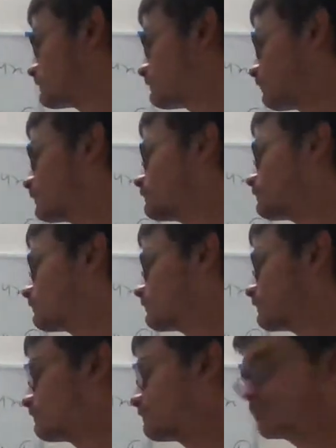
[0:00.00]
1, 2,
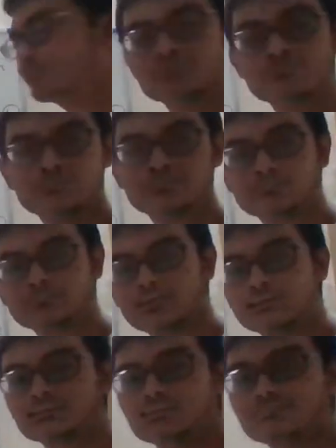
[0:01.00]
3,
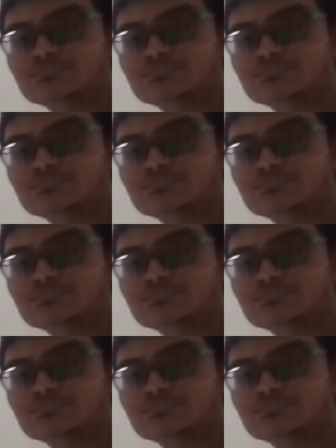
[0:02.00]
like that.